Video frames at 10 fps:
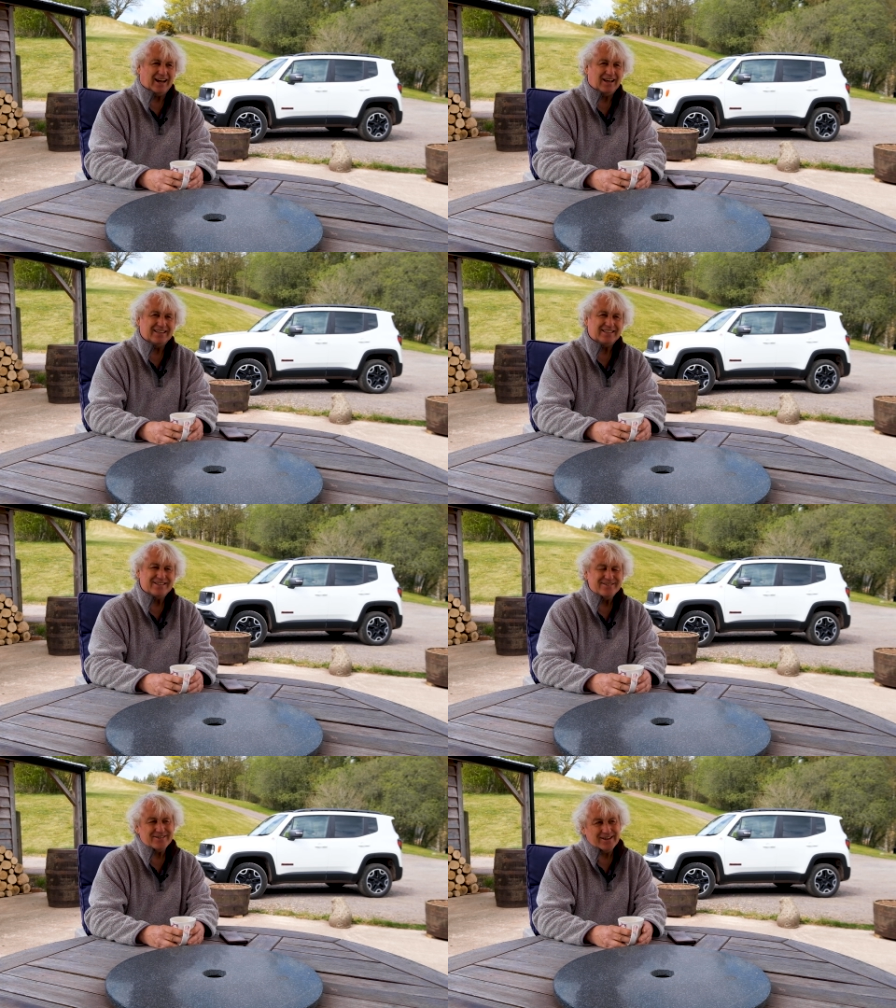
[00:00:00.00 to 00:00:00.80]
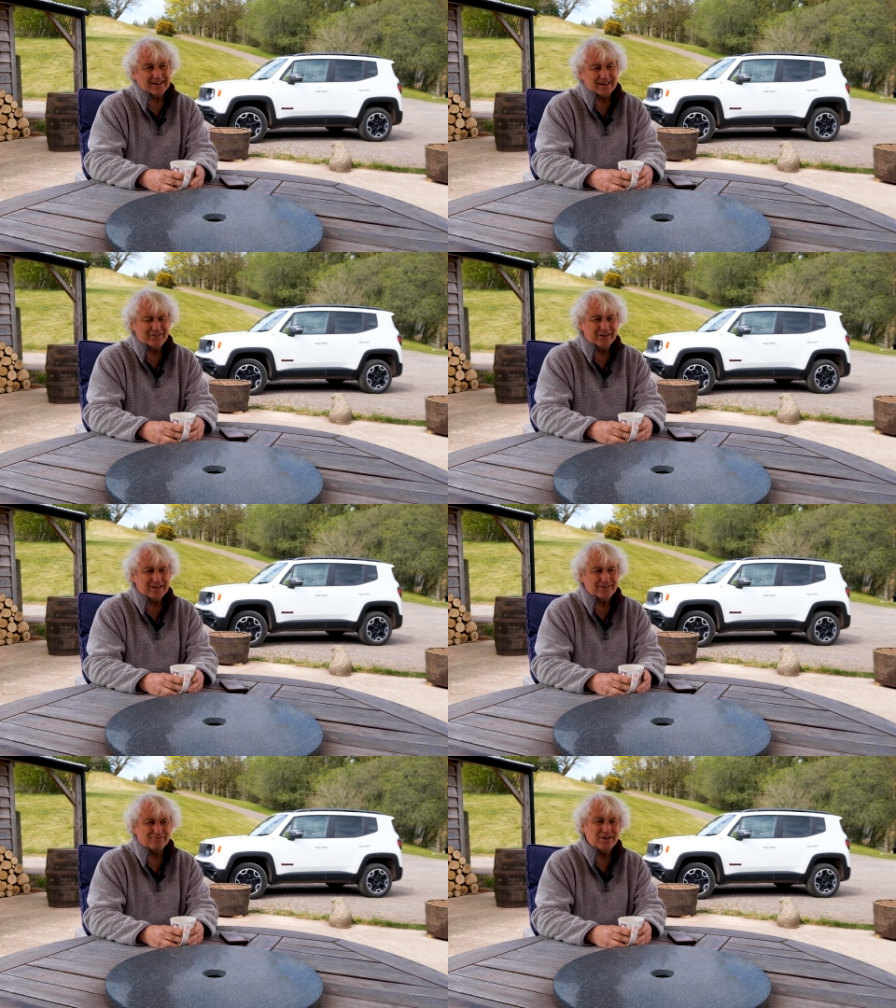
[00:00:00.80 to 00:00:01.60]
it's not like if you
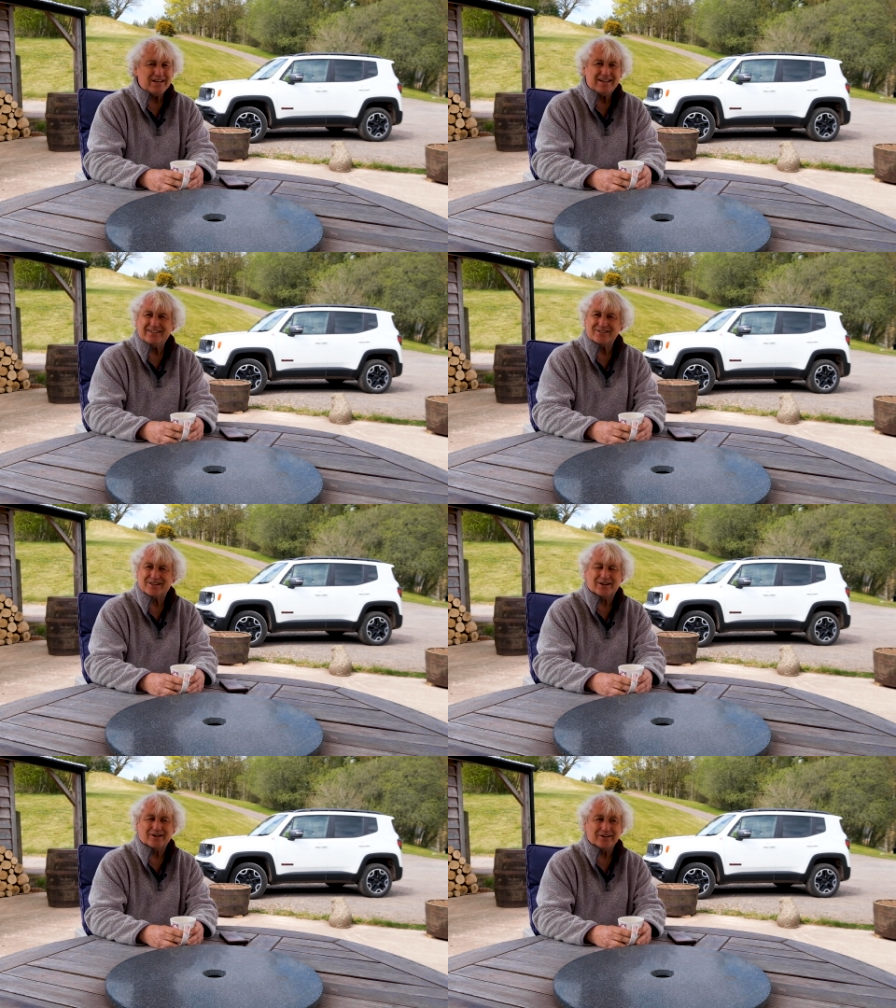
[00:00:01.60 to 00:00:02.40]
got a really nice car,